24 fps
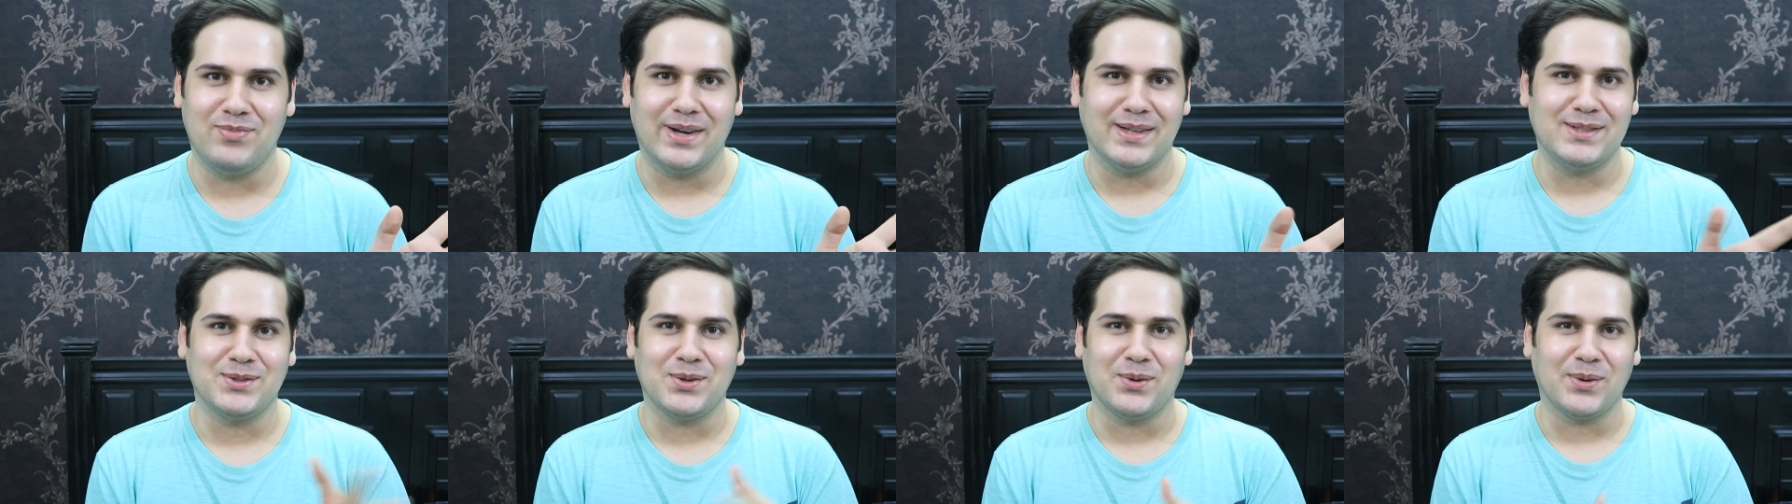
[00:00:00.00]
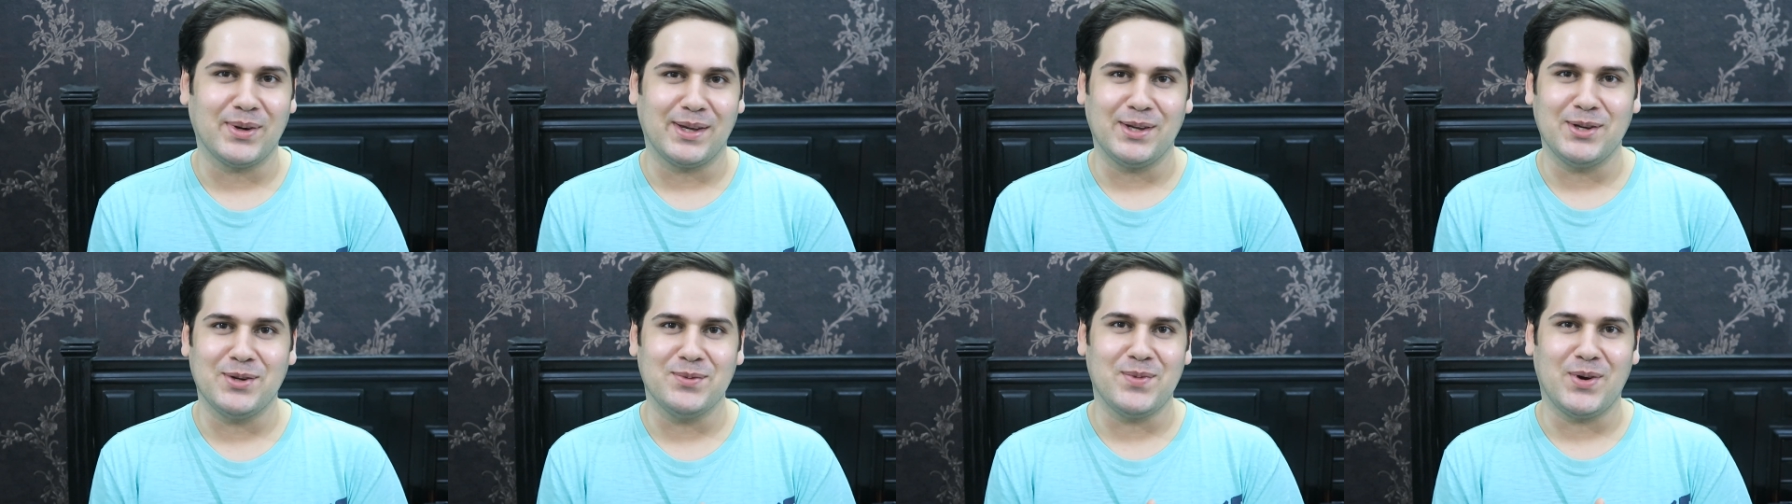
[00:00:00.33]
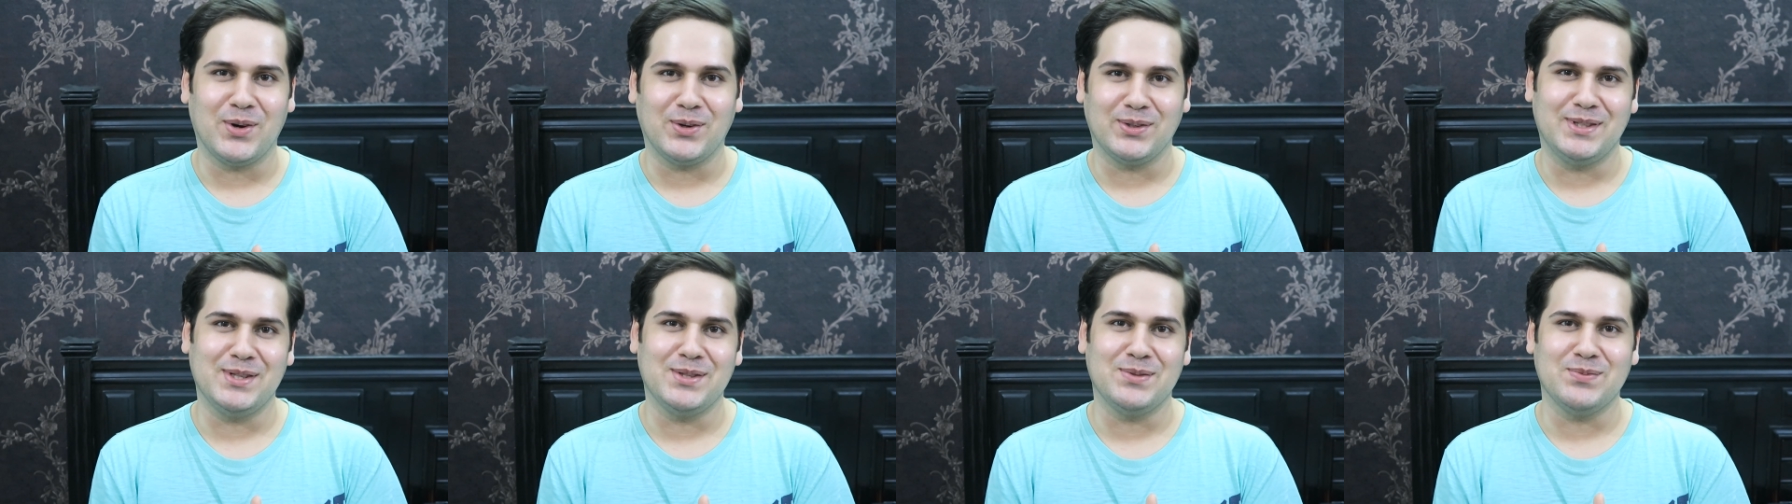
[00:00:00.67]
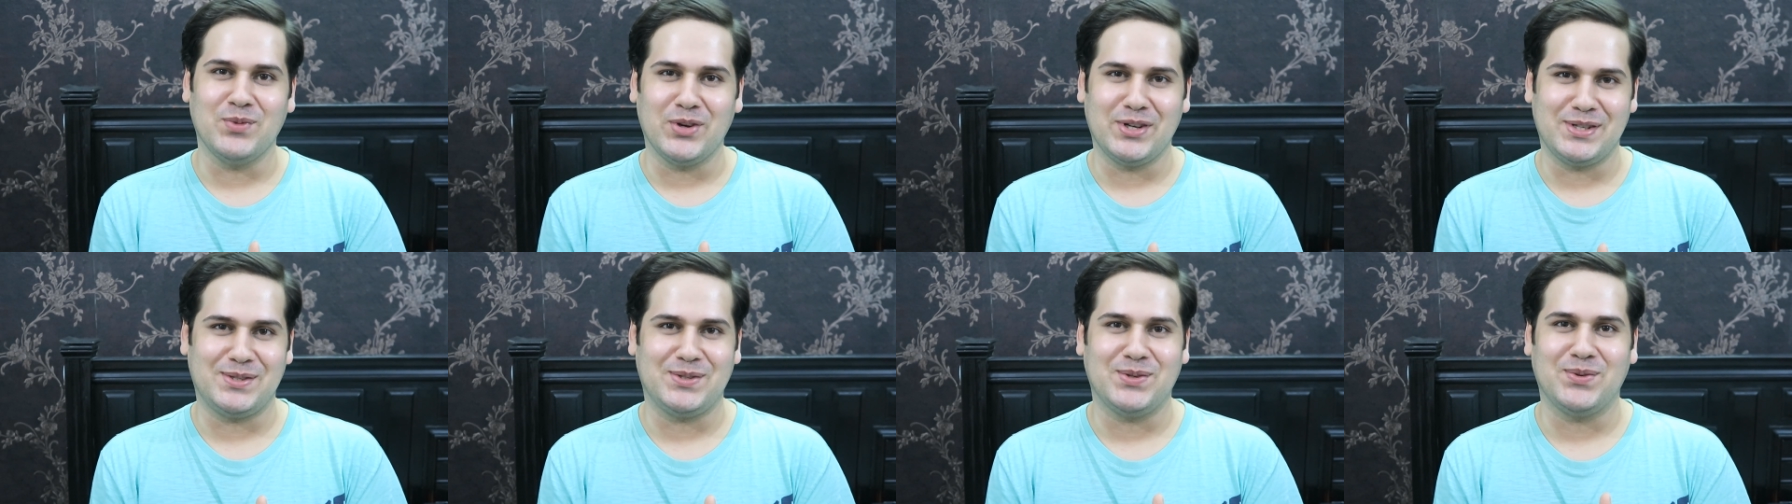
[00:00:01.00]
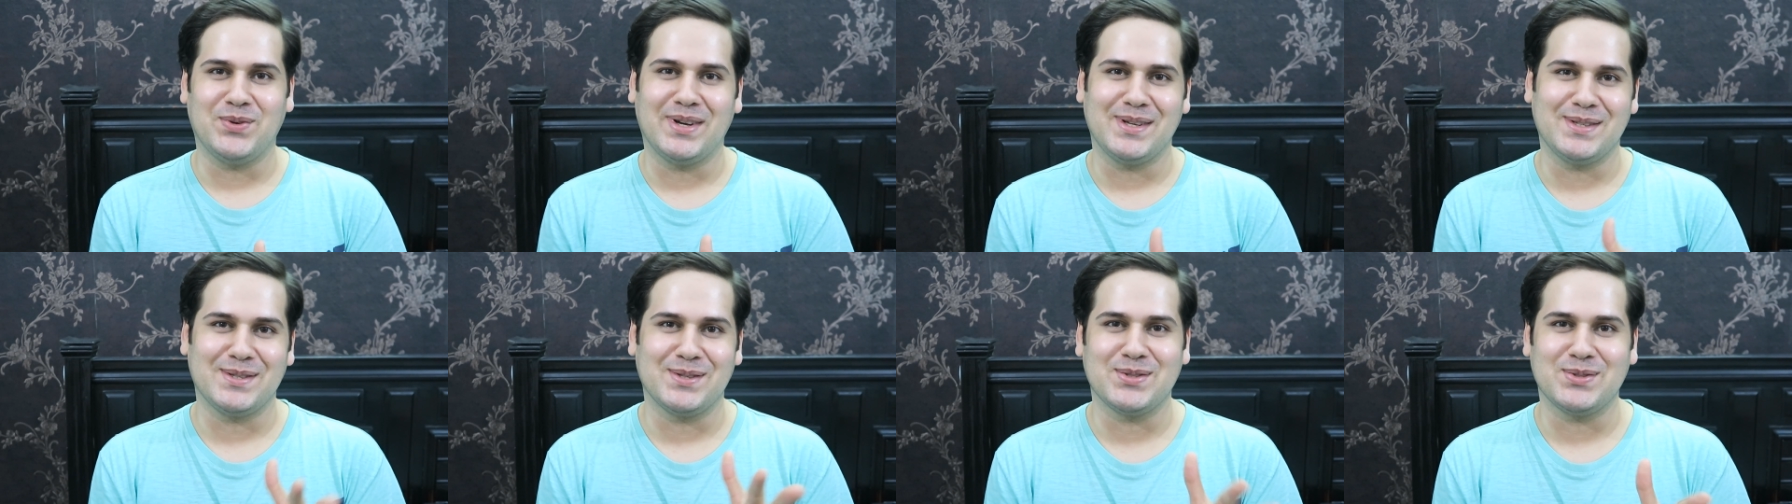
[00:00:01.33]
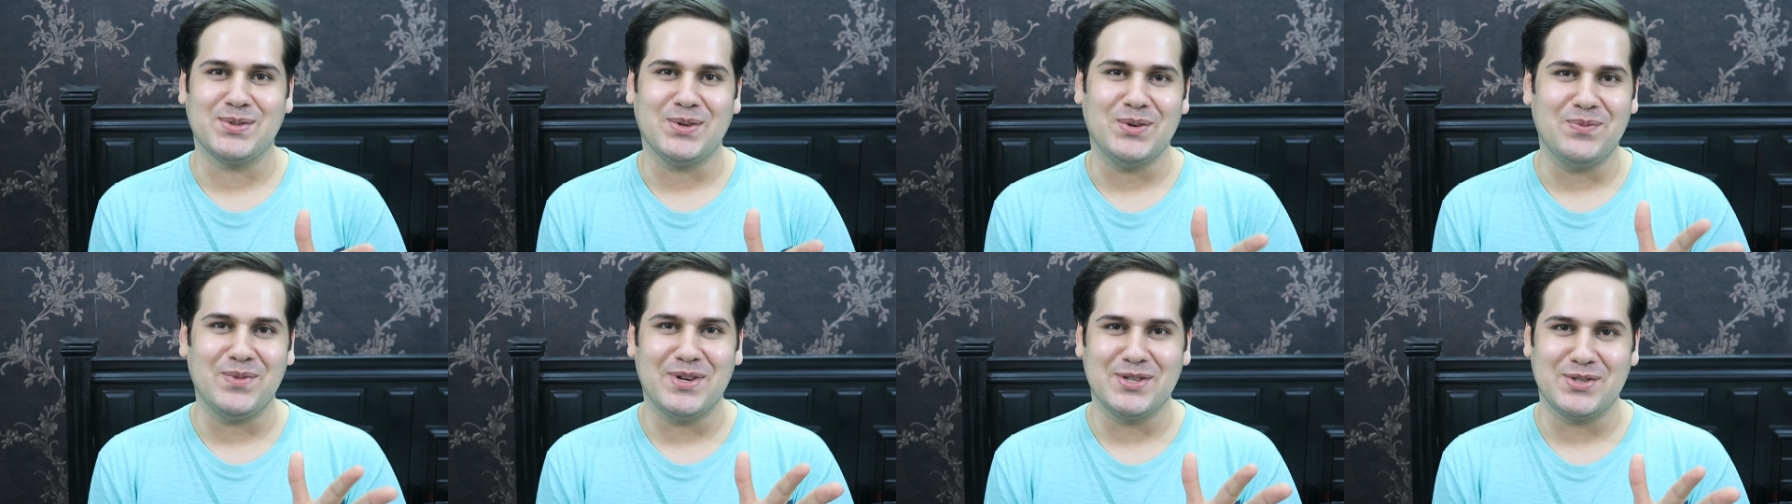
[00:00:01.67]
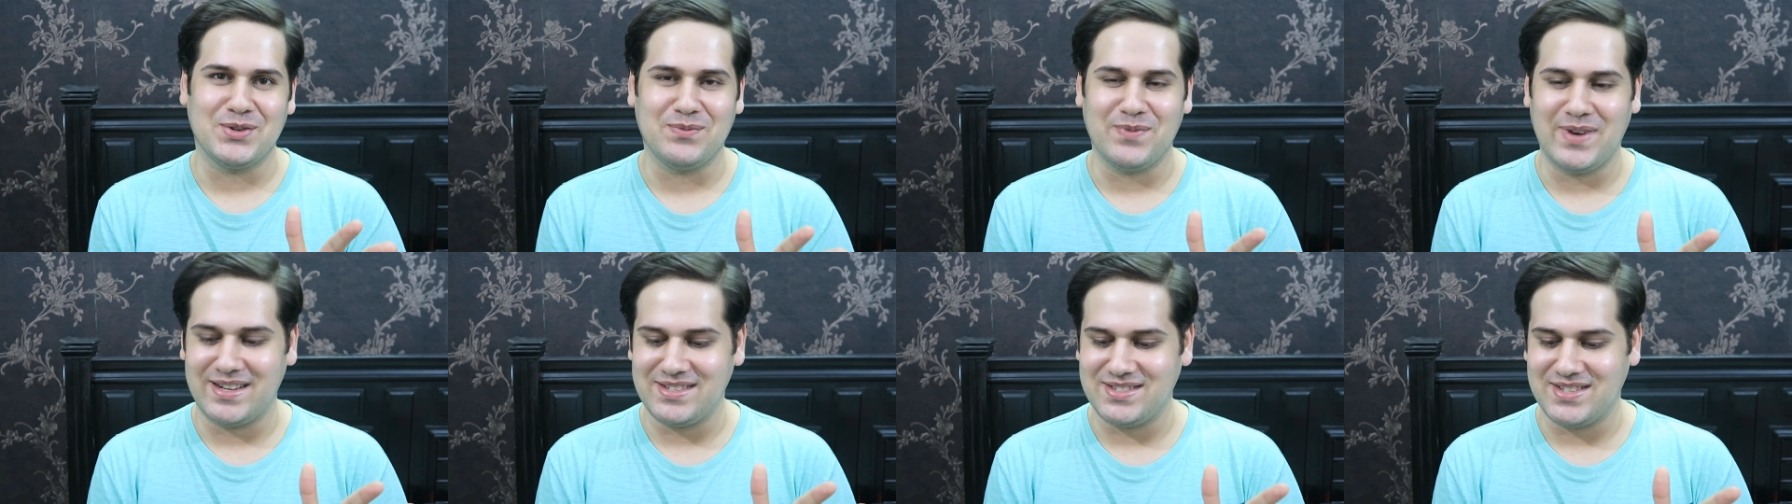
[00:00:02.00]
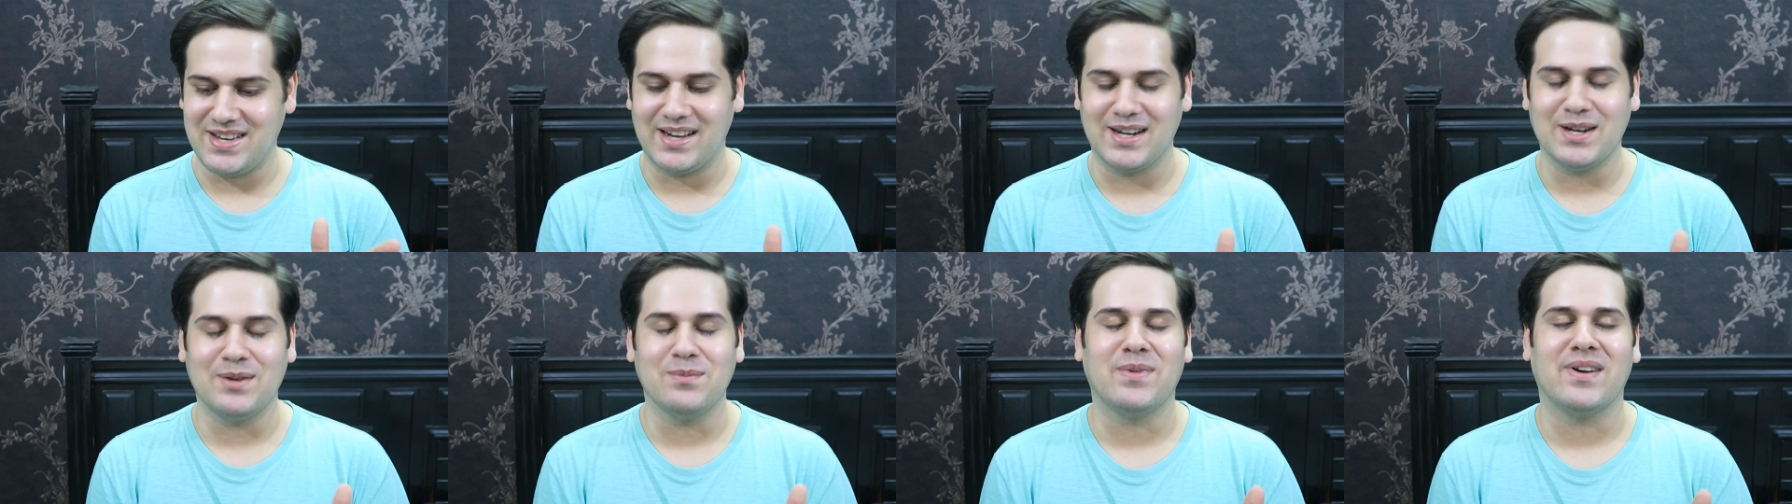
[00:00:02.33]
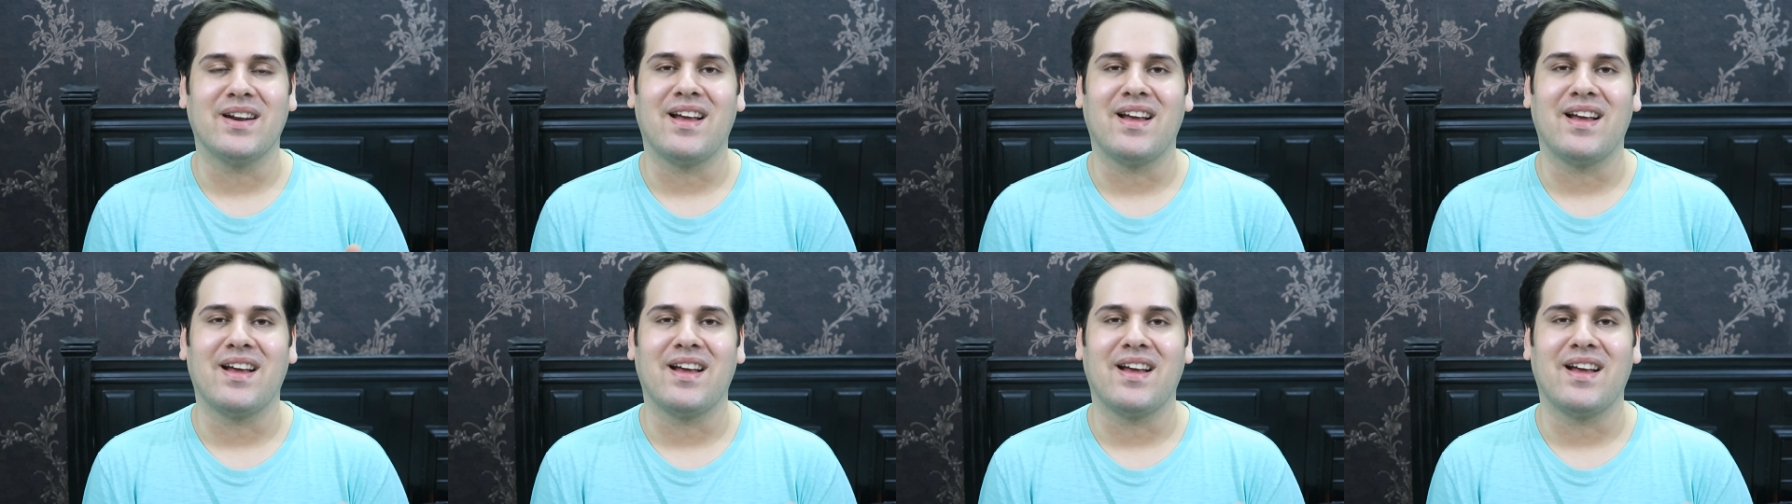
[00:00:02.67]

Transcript: by talking about this moisturizer so much on my channel,